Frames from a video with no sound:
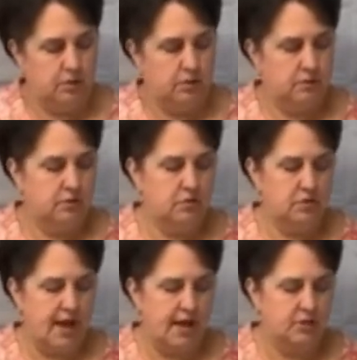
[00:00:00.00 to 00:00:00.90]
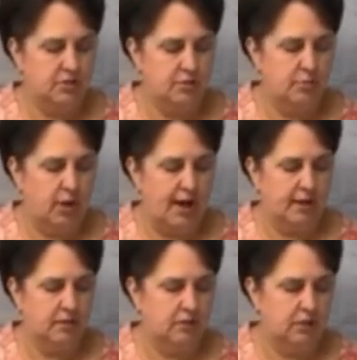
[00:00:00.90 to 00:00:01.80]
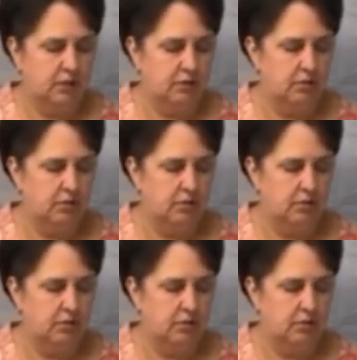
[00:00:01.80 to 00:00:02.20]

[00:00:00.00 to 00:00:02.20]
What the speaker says: So just add just some black until you